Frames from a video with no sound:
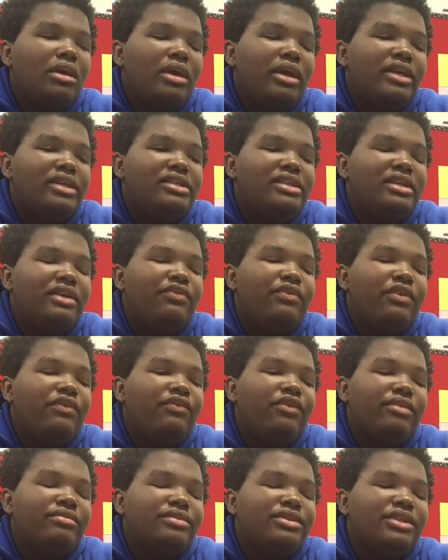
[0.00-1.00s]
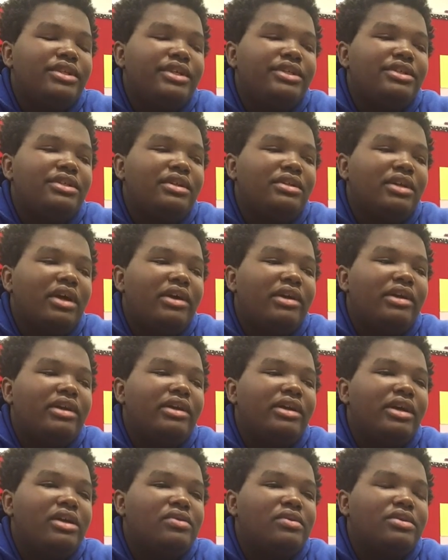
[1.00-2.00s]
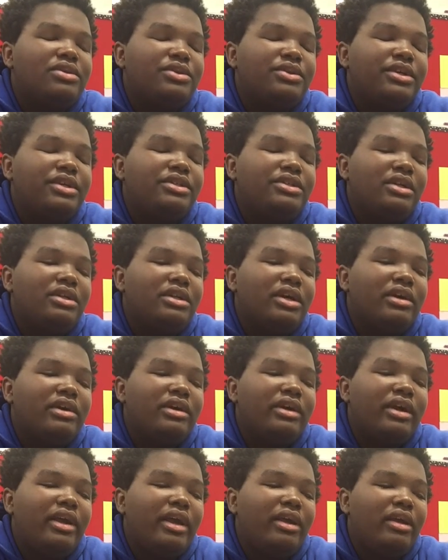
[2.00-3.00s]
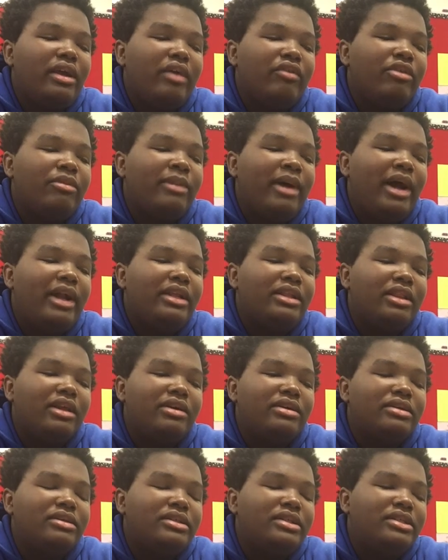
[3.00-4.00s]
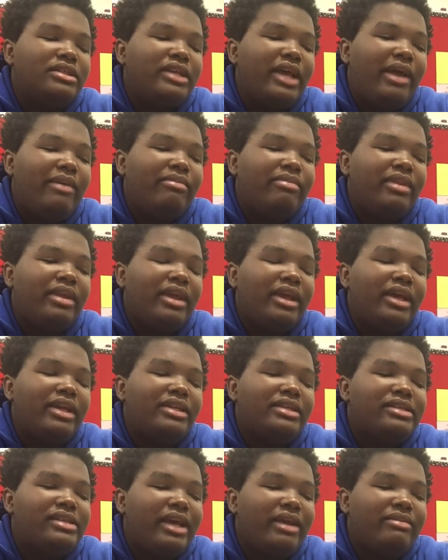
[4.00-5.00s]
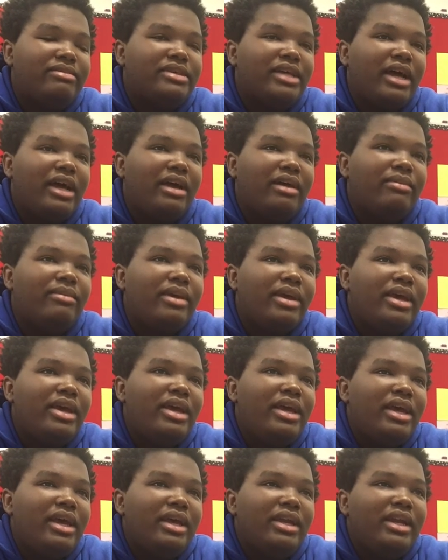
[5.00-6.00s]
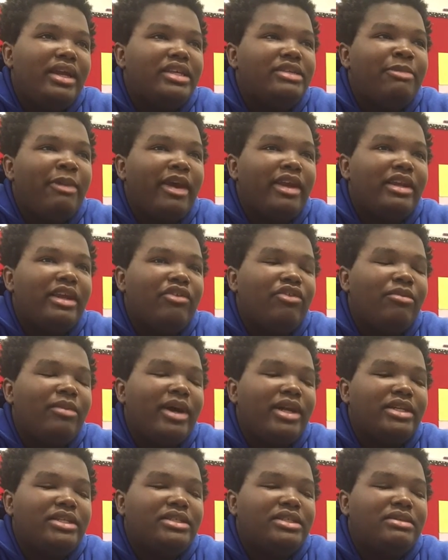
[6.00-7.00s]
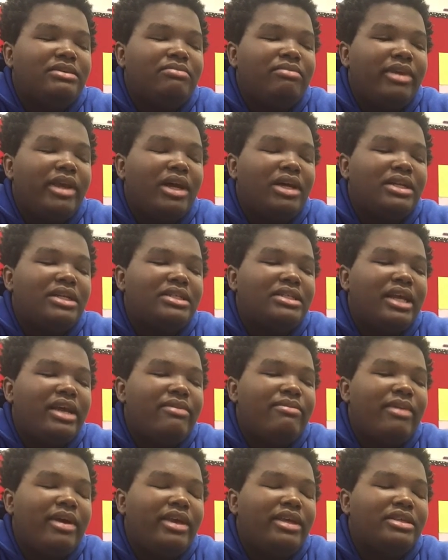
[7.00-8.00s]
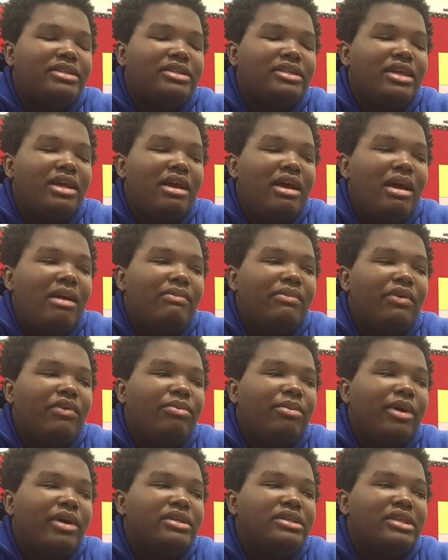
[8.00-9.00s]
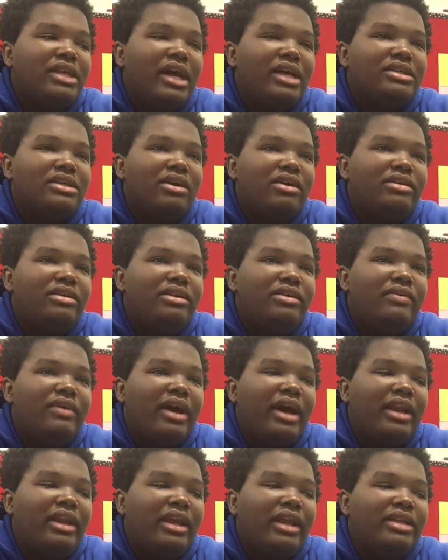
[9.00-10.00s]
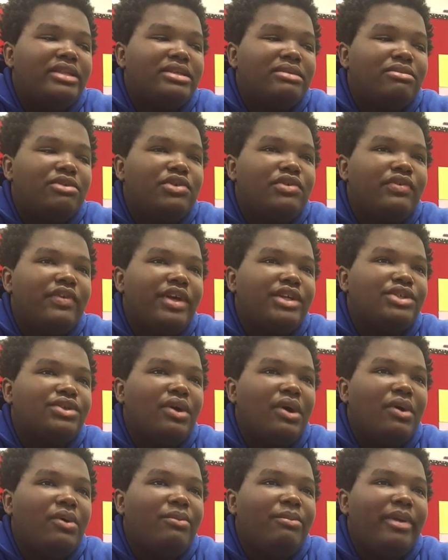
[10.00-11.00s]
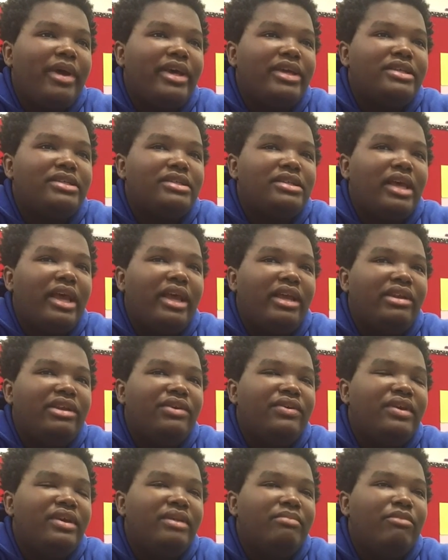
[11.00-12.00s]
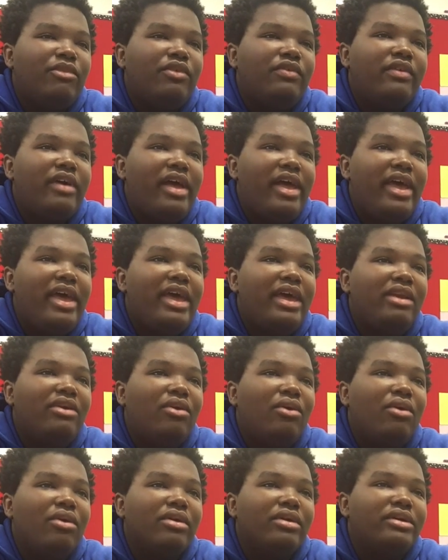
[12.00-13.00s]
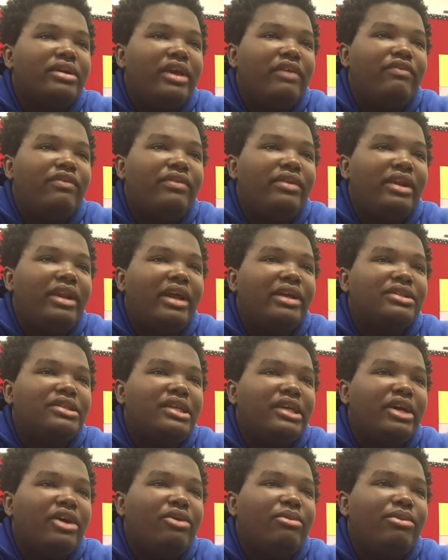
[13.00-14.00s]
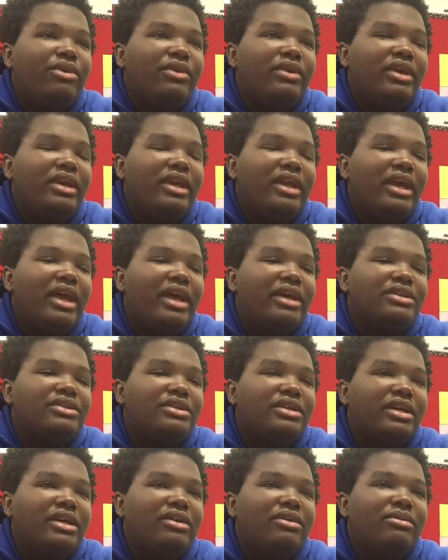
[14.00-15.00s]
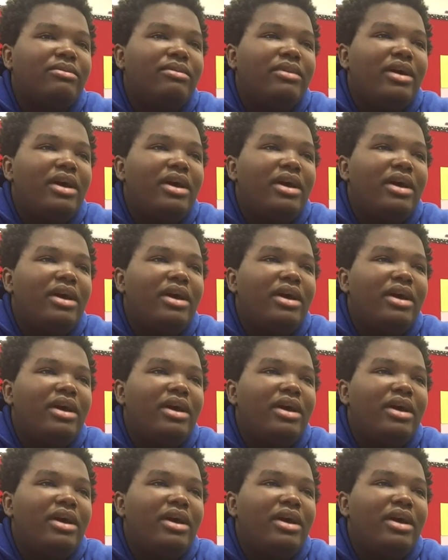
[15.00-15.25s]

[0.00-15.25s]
It's different from traditional learning because with traditional learning, everybody learns the same thing at the same time, and they expect everybody to be on the same pace. But with personalized learning, you kind of get to move at your own pace, and you can move ahead, or if you need extra help, you can get extra help